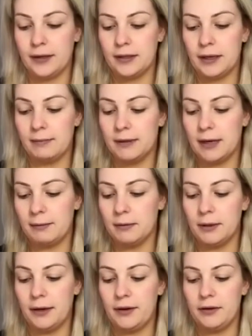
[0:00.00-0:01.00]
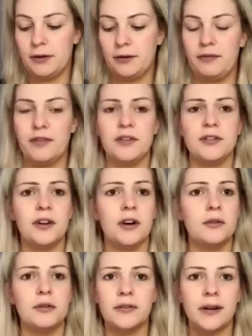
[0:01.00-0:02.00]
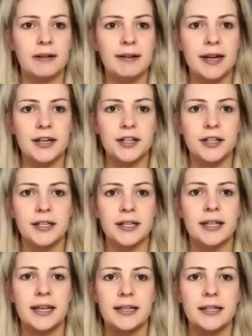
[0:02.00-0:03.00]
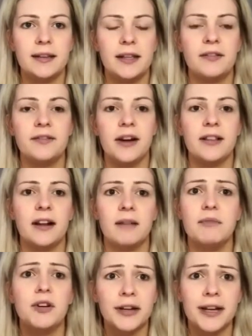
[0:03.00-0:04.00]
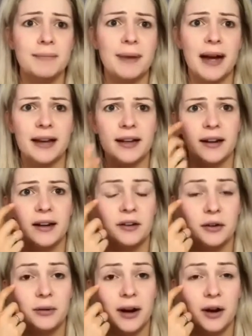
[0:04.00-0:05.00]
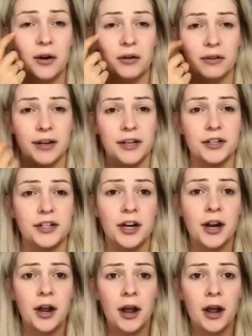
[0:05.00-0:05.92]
Sometimes when I've used old foundations and things, I find that I'm looking back and I look quite orange,